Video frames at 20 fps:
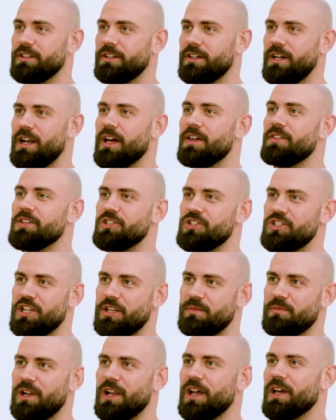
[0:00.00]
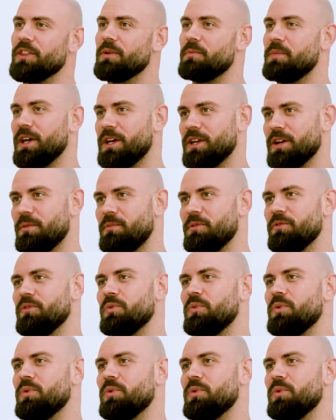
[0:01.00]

I like the gym. I like the picking up of the